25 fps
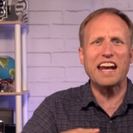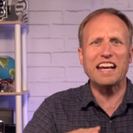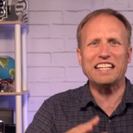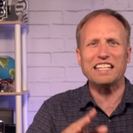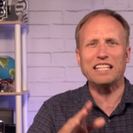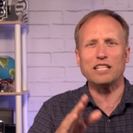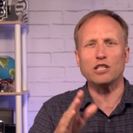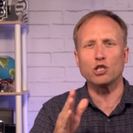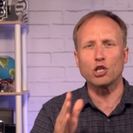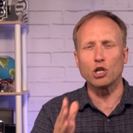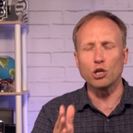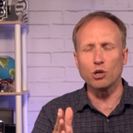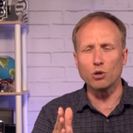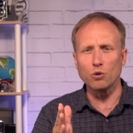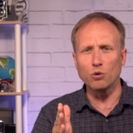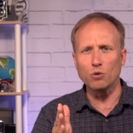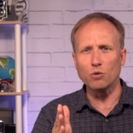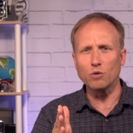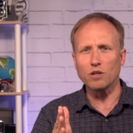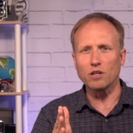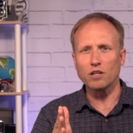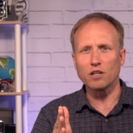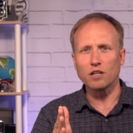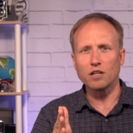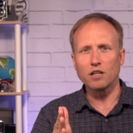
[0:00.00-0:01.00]

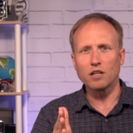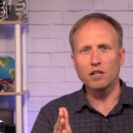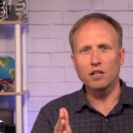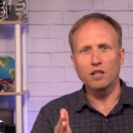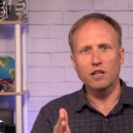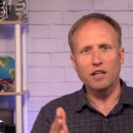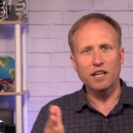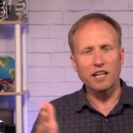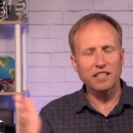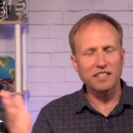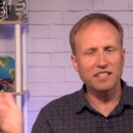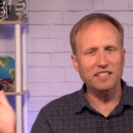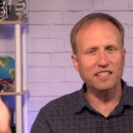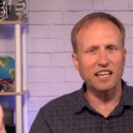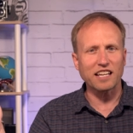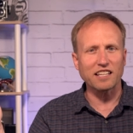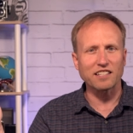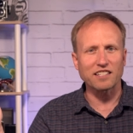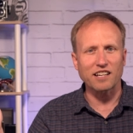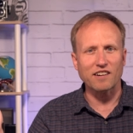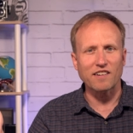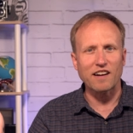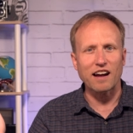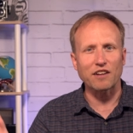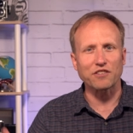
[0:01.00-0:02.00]
eighty-two, and stays
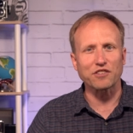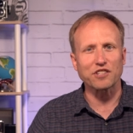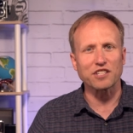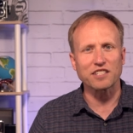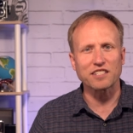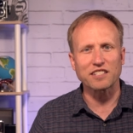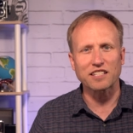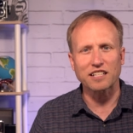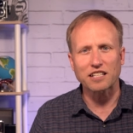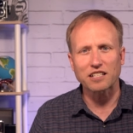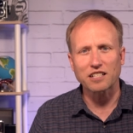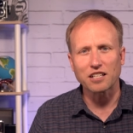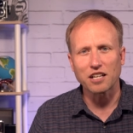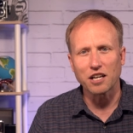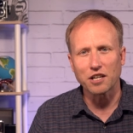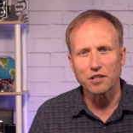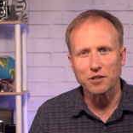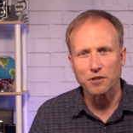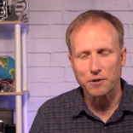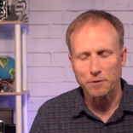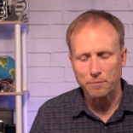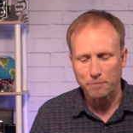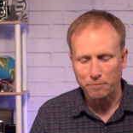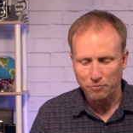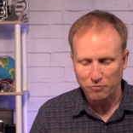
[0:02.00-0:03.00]
there out to six
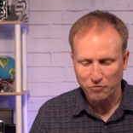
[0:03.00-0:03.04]
hundred.